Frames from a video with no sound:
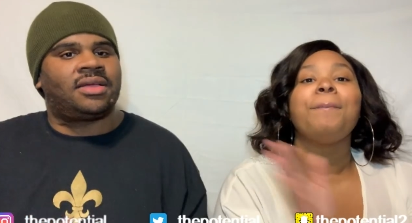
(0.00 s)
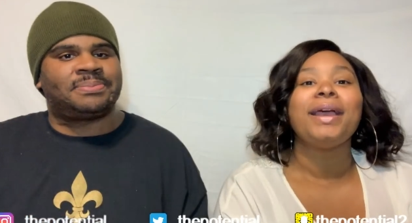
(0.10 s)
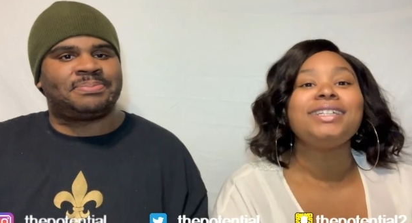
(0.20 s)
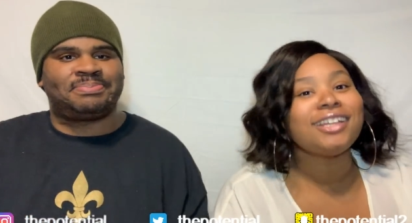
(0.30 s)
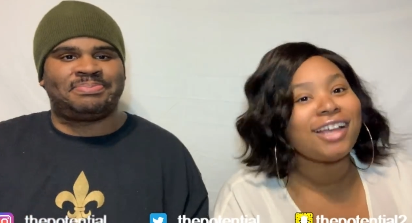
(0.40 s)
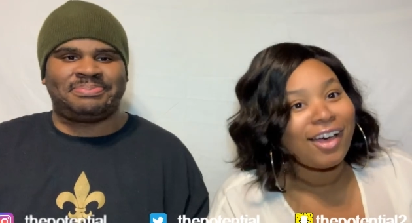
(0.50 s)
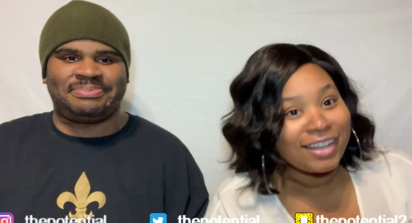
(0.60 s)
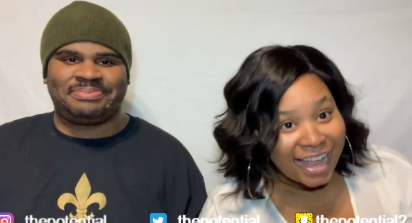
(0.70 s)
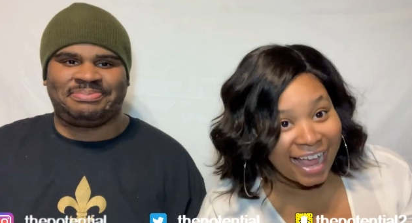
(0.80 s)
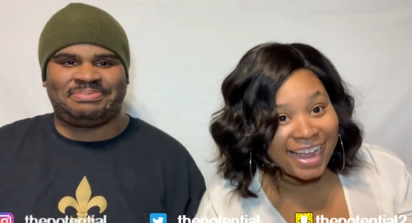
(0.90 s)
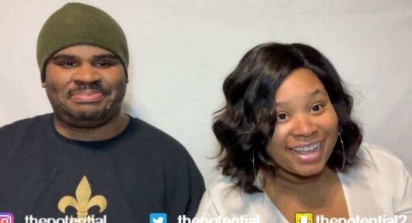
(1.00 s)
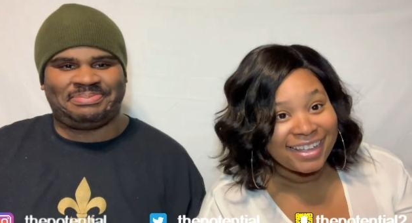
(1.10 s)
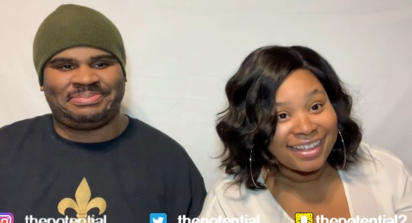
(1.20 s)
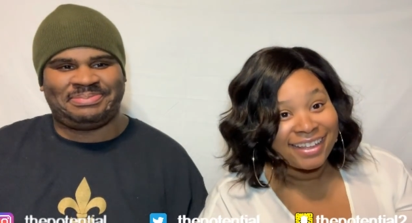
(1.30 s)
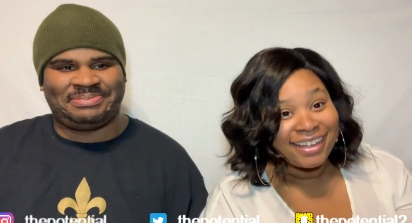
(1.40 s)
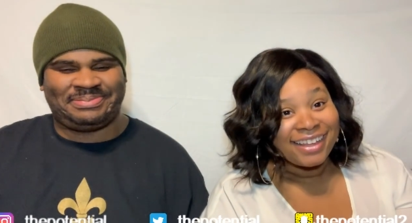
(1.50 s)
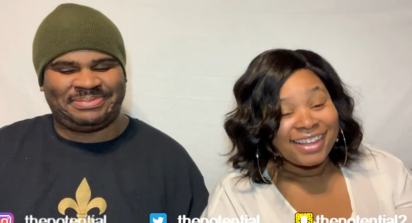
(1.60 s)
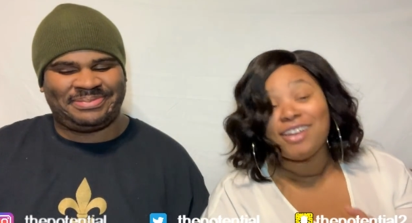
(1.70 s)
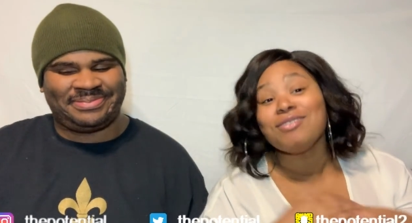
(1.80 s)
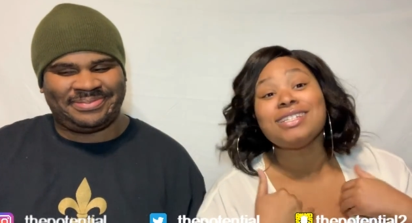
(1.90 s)
Speaker 1: Make sure y'all like
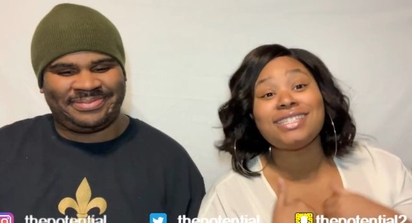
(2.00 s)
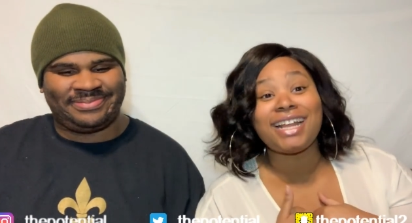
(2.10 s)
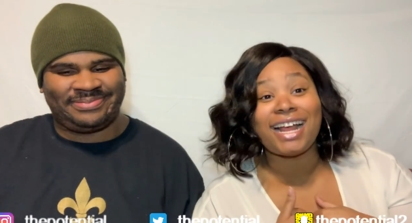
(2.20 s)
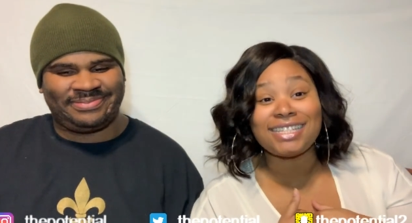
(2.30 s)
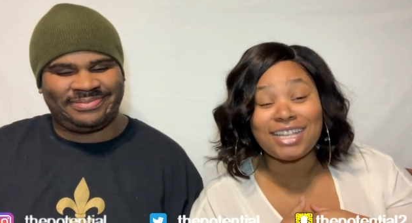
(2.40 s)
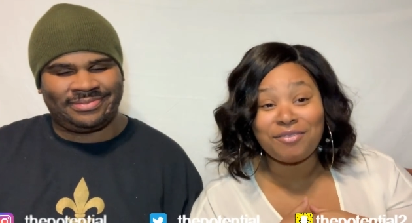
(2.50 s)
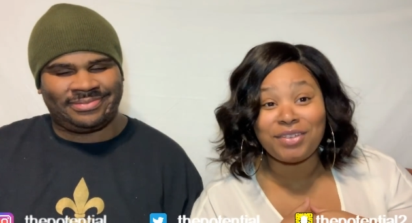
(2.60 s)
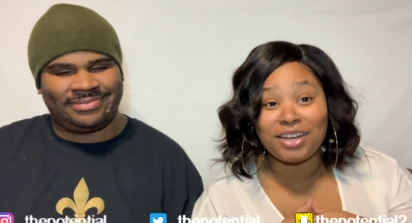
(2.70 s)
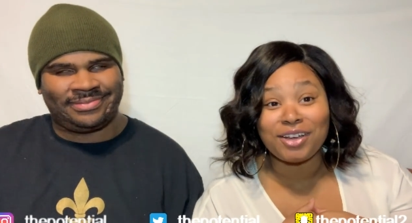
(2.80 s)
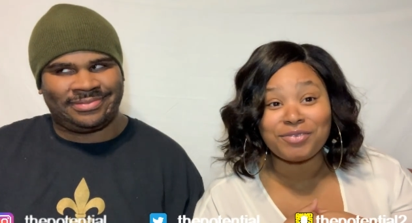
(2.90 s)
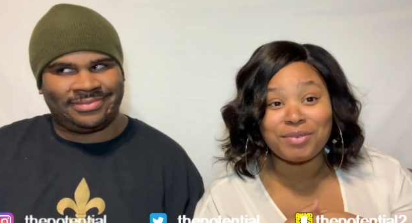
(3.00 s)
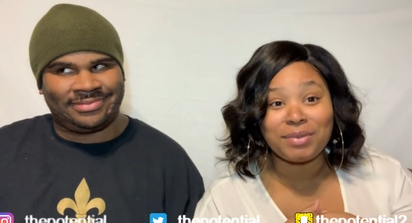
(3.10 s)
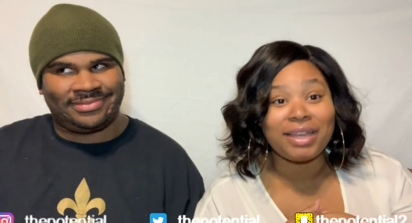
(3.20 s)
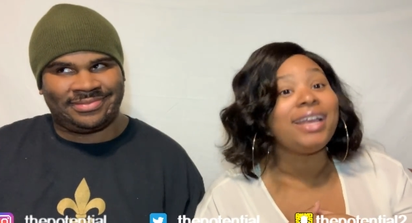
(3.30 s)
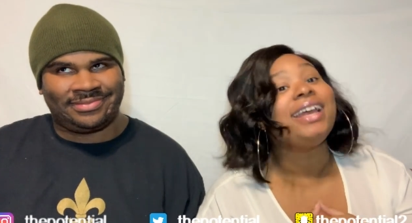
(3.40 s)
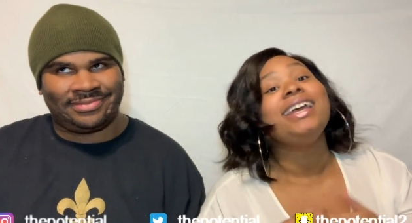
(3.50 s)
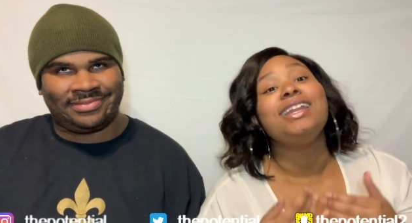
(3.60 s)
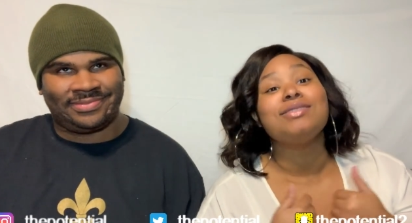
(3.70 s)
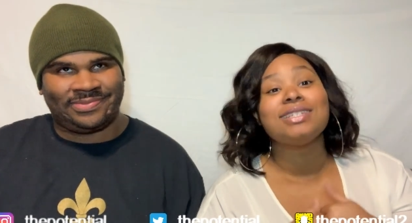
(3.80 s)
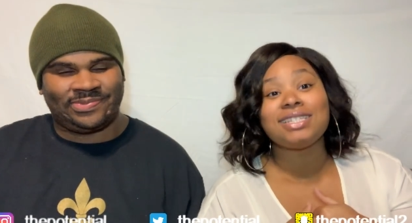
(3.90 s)
it was a 10 out of 10 video for me and
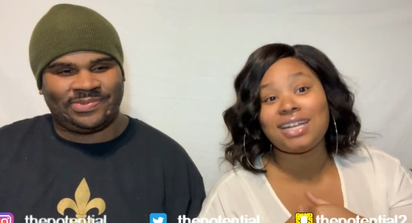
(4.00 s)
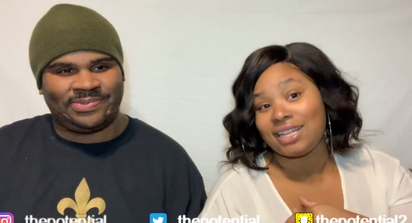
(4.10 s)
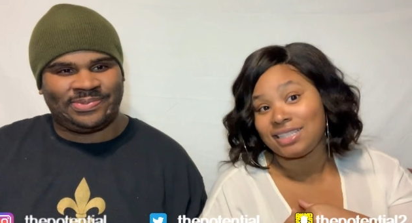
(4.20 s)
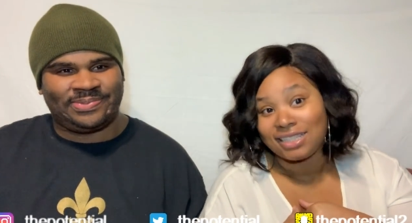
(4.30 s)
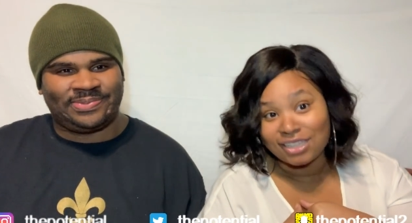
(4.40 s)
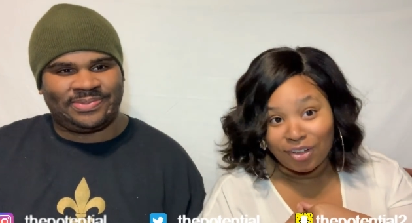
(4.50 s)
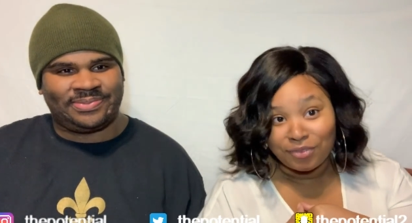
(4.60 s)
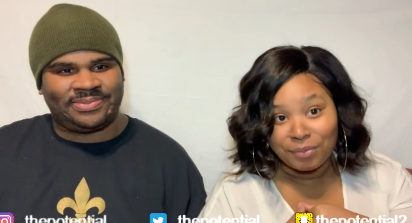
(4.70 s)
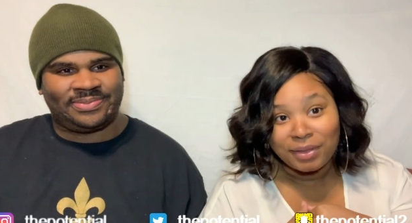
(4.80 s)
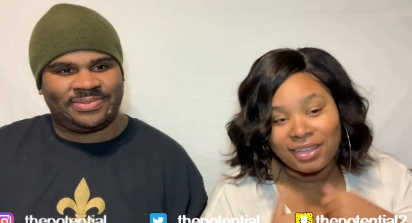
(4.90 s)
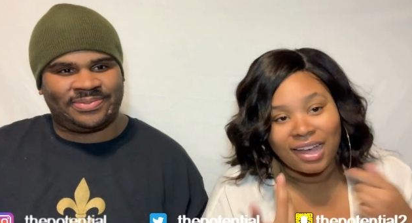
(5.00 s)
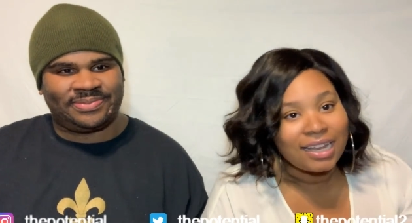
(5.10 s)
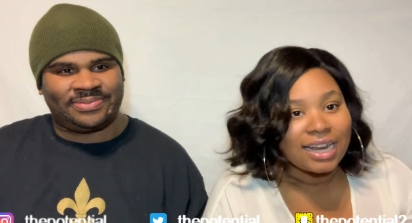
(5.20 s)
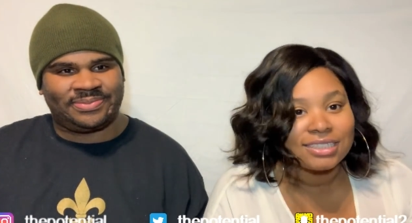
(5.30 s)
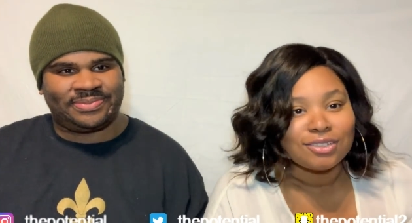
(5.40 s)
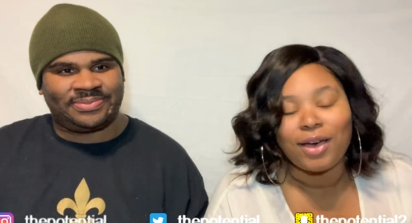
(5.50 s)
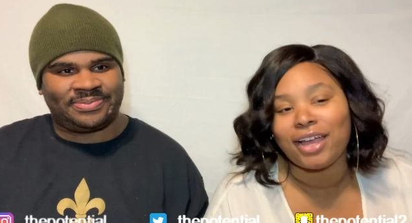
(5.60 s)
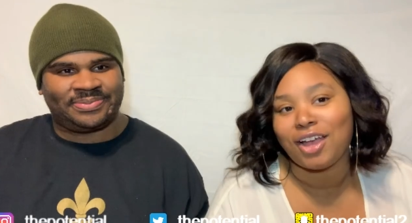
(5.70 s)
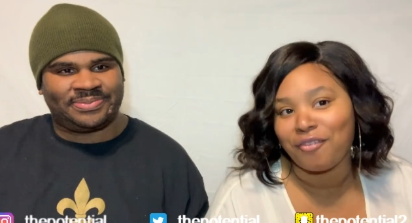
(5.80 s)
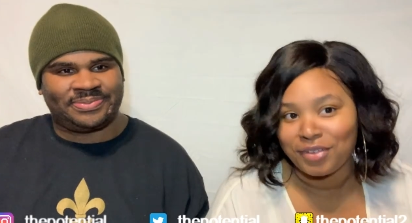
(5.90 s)
it was a 10 out of 10 song for me y'all let us know how
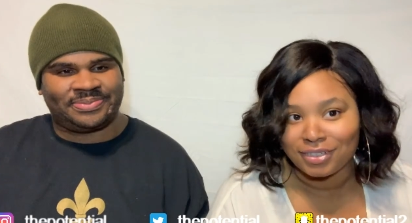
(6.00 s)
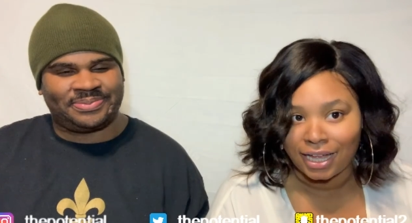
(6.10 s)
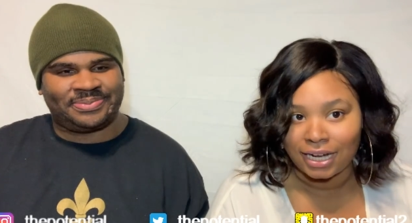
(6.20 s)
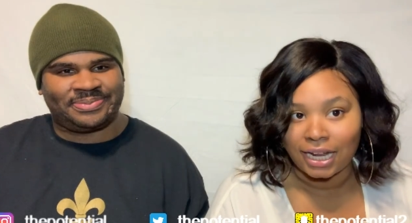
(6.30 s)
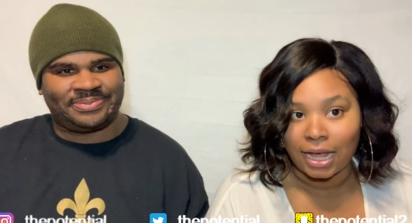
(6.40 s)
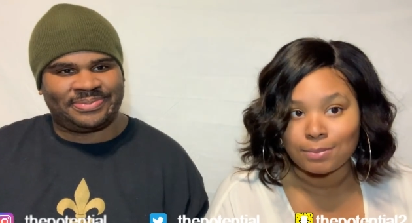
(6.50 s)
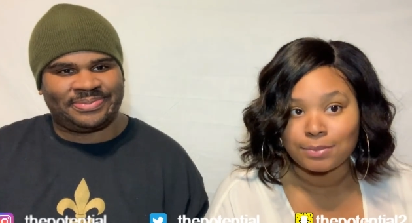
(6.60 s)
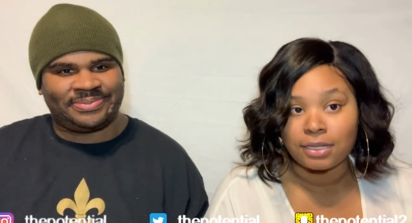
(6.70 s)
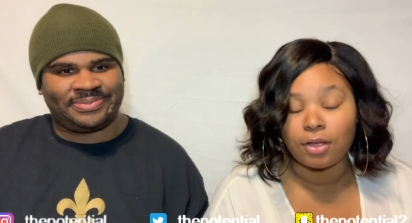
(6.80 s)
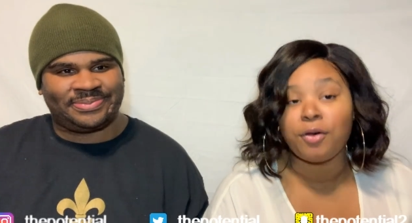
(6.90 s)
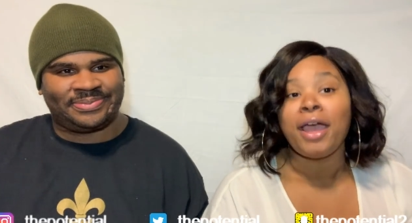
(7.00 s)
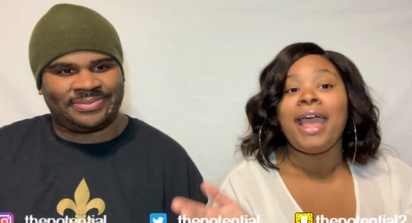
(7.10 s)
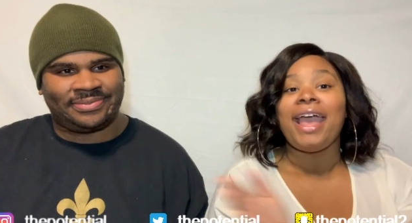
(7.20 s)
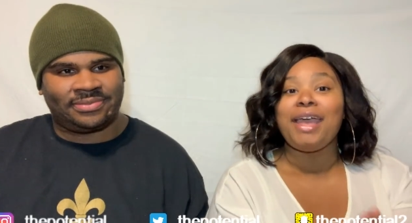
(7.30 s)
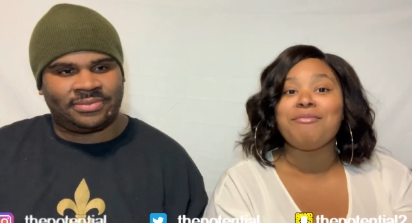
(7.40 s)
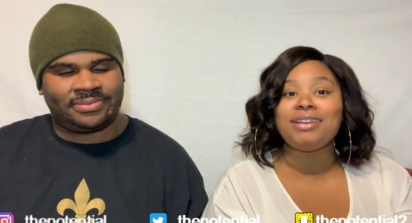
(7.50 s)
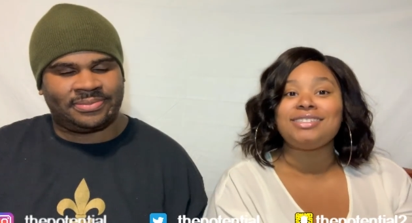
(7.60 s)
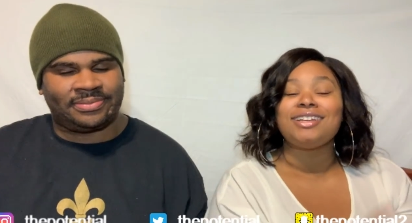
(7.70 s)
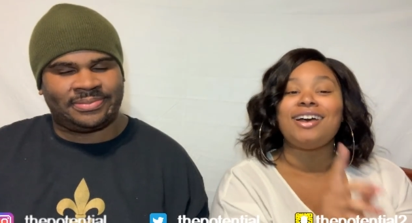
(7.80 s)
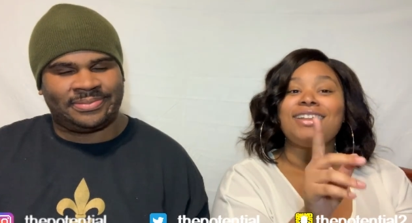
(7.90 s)
y'all feel down in the comments below and make
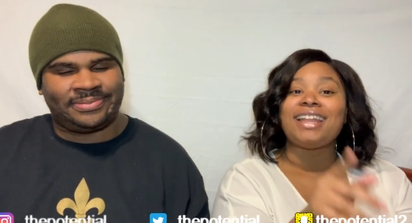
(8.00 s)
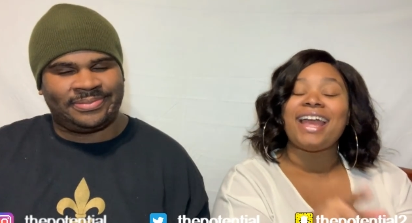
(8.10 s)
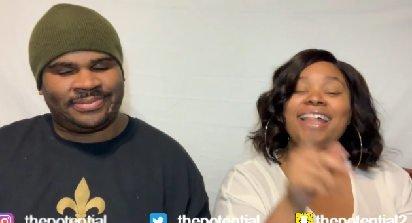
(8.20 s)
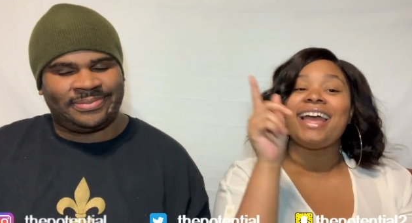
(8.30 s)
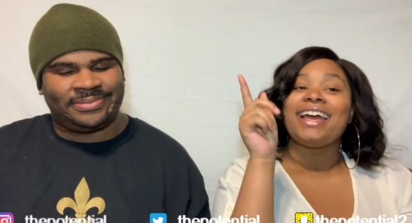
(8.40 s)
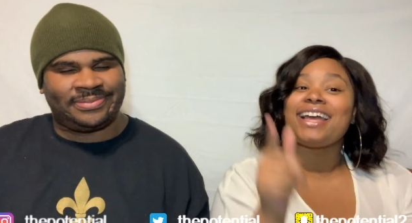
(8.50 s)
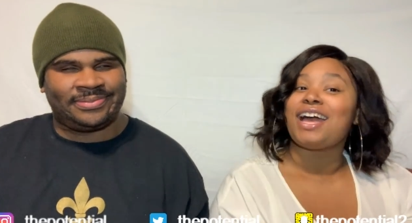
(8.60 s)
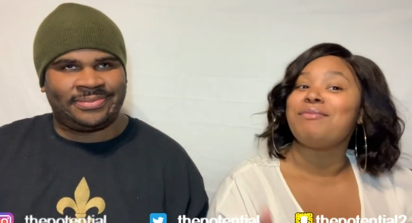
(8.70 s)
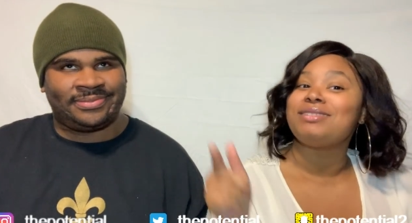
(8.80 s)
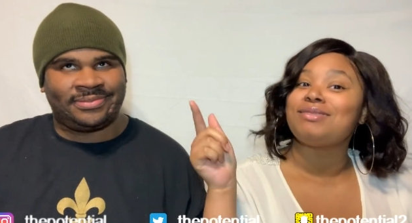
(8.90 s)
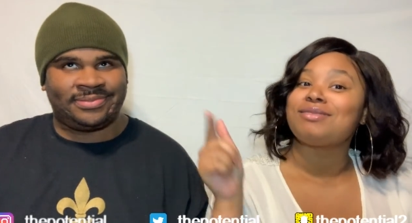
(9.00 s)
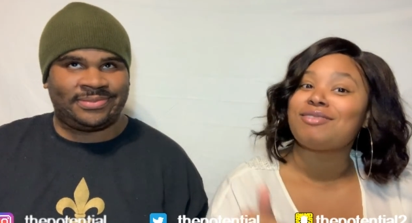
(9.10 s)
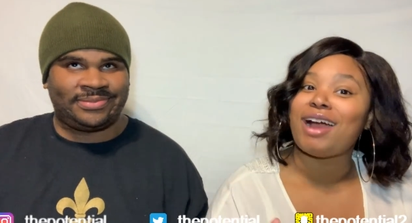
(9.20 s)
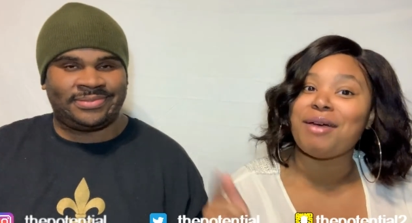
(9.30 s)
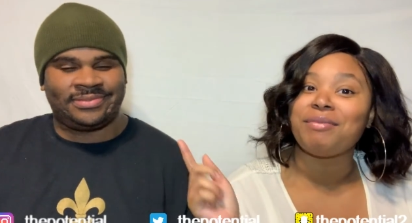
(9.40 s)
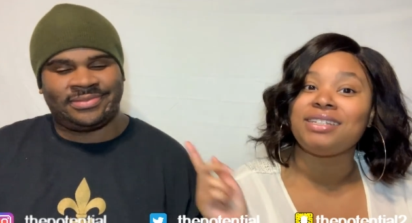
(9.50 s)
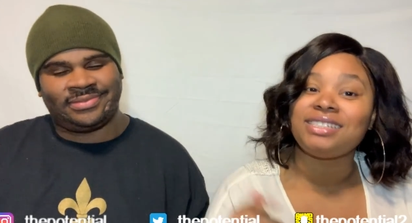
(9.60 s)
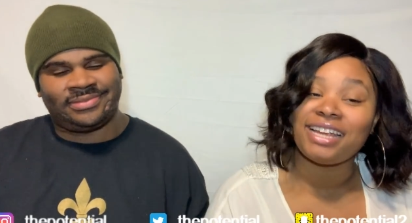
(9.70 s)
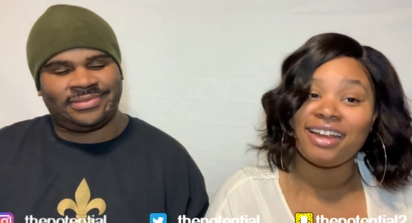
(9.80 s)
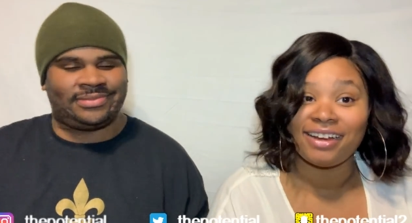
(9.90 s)
sure y'all like comment subscribe and
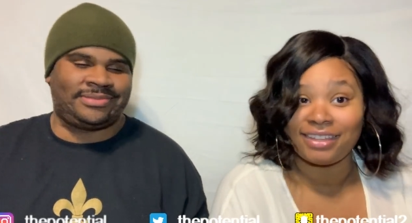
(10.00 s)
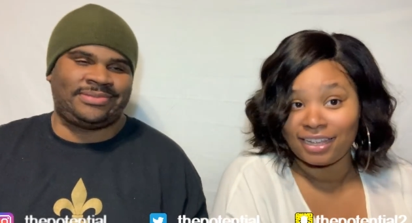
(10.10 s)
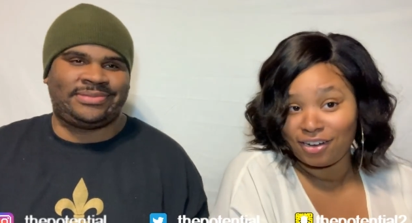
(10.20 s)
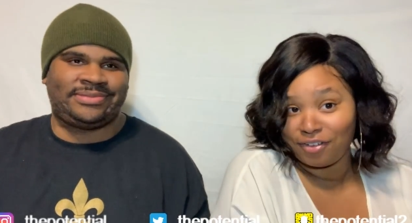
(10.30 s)
share hit that